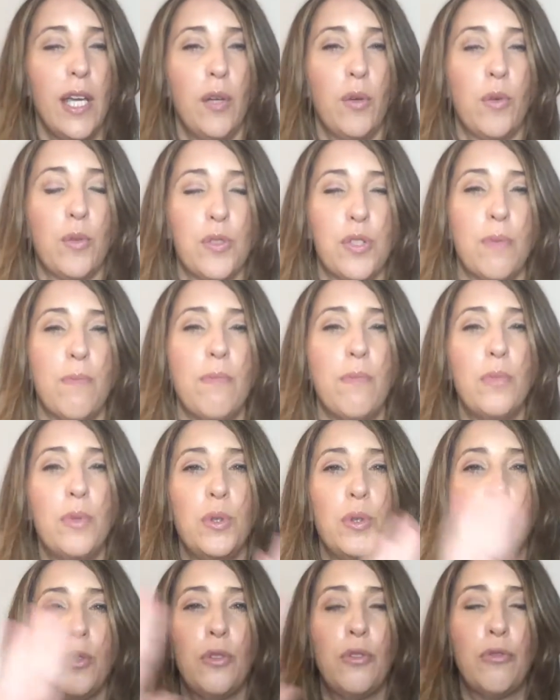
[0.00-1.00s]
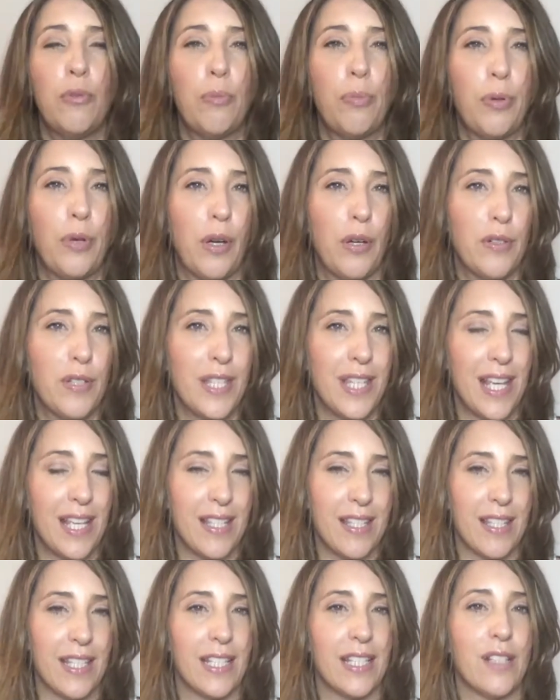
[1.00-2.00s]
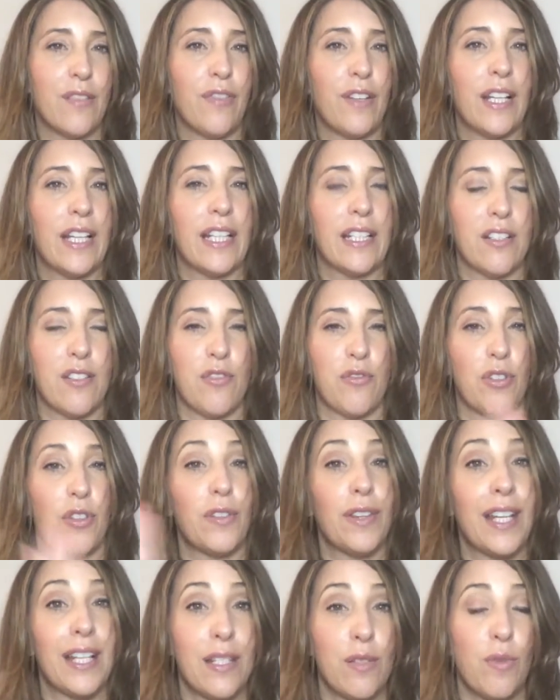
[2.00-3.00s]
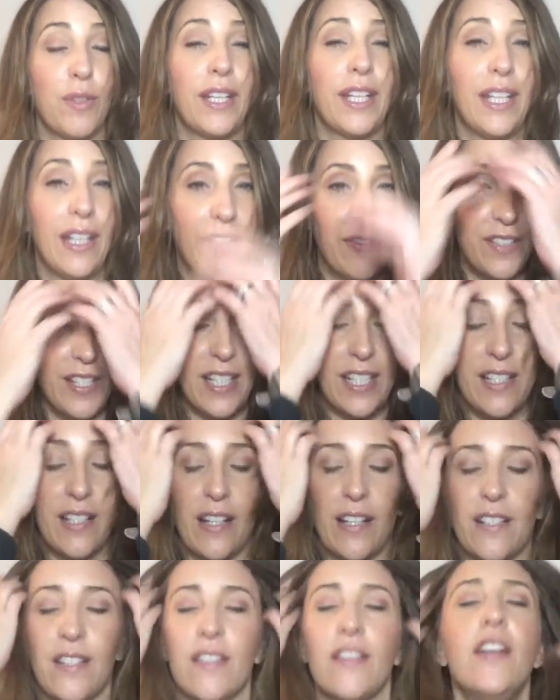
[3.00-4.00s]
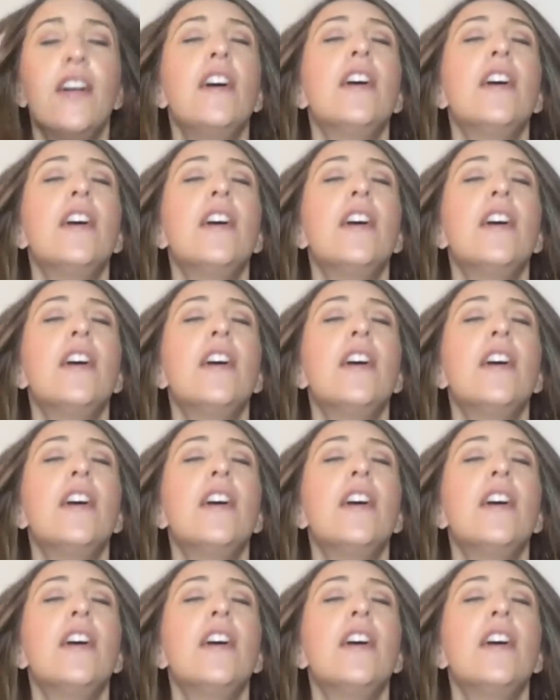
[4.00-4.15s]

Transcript: We want to move and process these feelings through, and that's what EFT does.